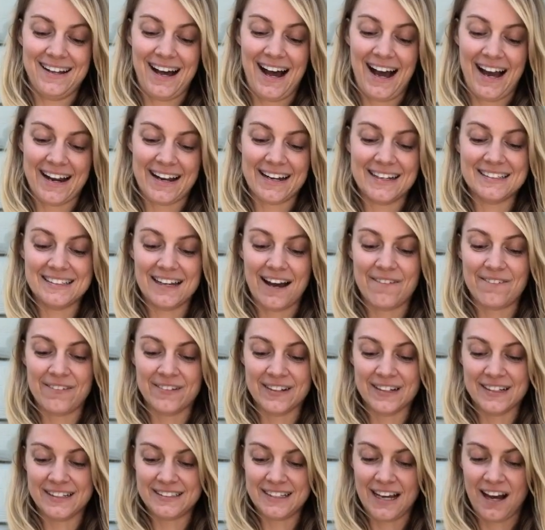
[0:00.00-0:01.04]
I can
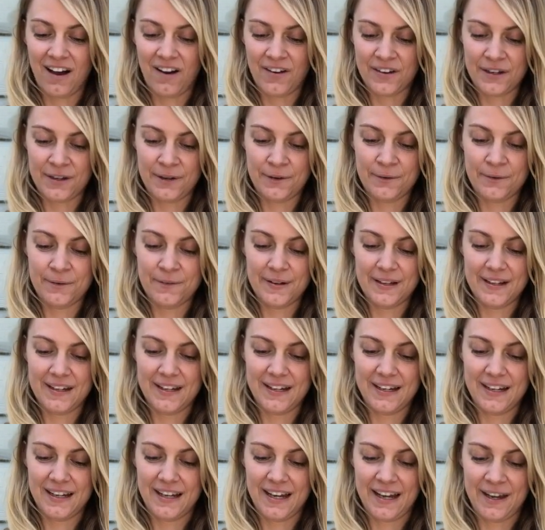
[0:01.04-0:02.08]
definitely tell you
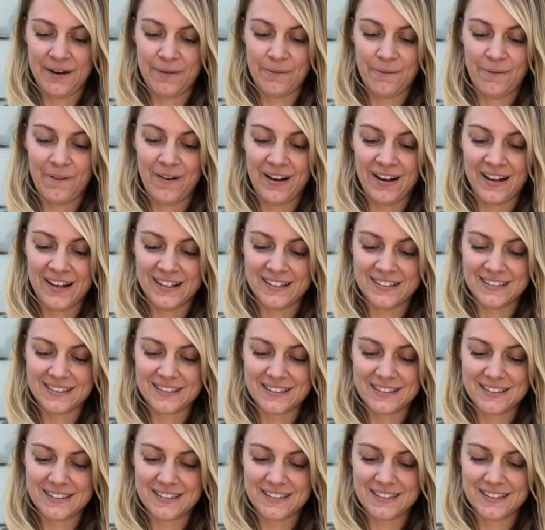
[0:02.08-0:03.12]
it
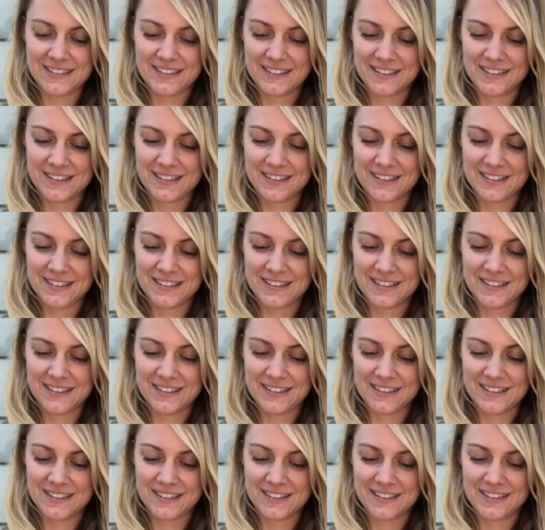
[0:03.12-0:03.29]
was,